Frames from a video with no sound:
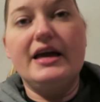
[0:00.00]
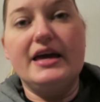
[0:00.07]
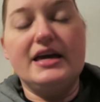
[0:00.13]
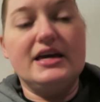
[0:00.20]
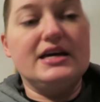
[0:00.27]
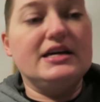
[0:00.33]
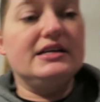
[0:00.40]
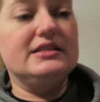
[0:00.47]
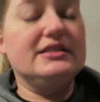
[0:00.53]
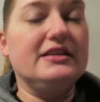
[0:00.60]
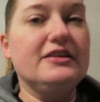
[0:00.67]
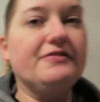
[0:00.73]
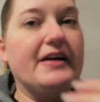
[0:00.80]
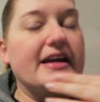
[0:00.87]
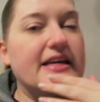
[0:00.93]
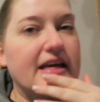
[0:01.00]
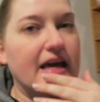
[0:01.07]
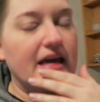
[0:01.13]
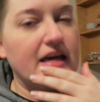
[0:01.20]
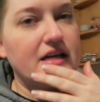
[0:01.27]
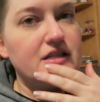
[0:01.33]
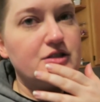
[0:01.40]
And if I
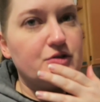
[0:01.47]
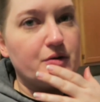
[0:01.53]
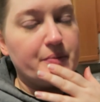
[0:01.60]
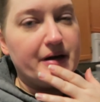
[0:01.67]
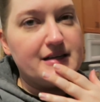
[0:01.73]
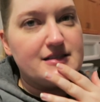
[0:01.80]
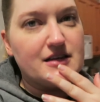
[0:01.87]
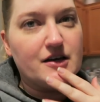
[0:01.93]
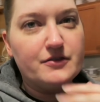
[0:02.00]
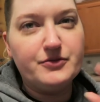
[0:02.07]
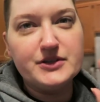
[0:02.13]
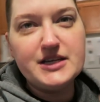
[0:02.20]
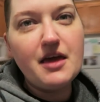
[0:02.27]
can do it myself,